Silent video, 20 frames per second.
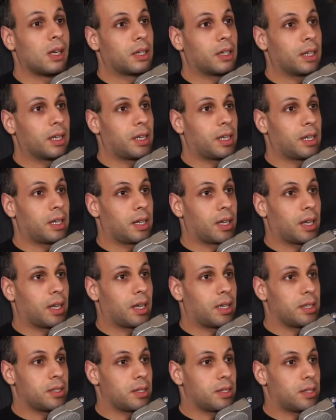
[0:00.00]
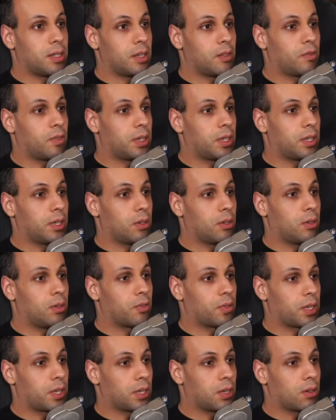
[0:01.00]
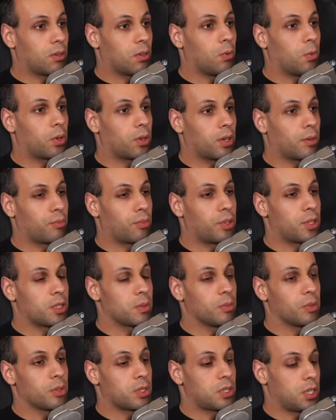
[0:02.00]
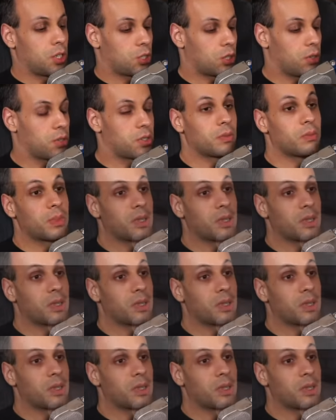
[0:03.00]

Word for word: And I did a video over here, A Word on Principles, T-shirts, and